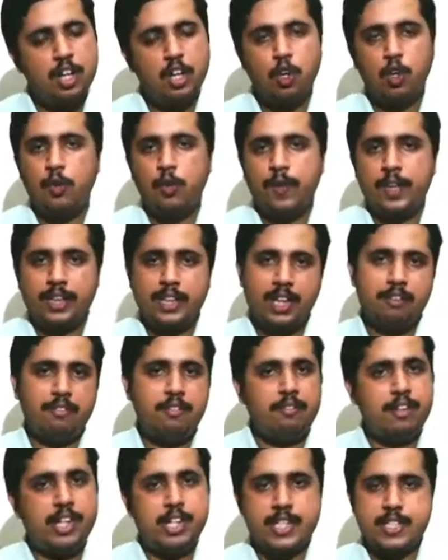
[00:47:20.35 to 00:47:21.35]
Over there, we
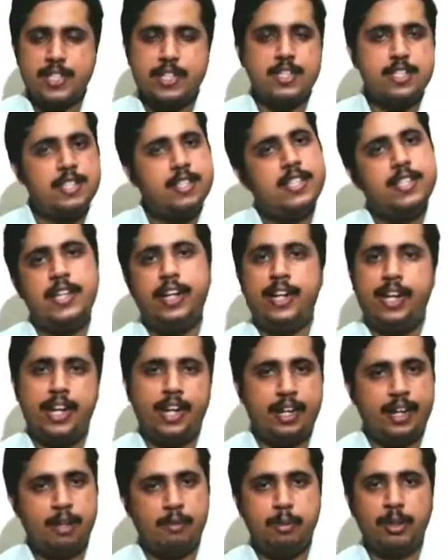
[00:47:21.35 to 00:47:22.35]
will discuss this in
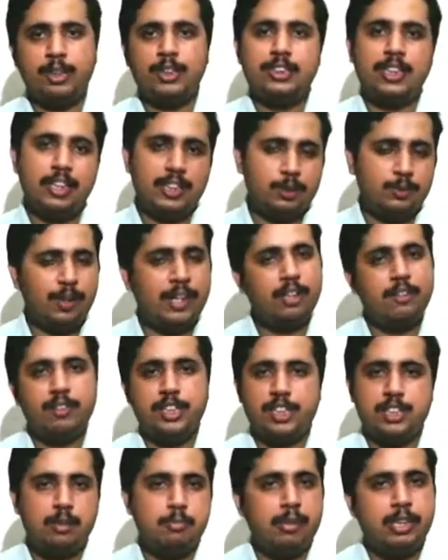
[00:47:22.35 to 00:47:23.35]
detail because there is one
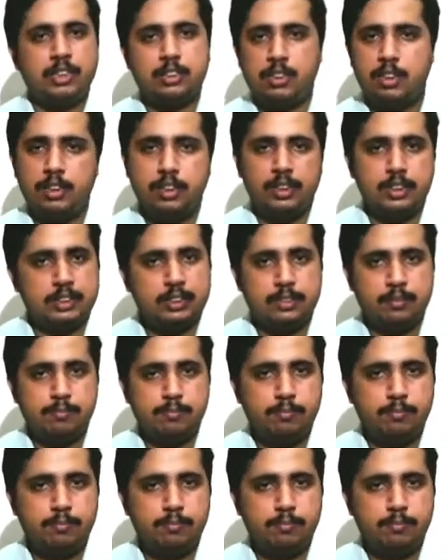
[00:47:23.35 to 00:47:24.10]
question based on this.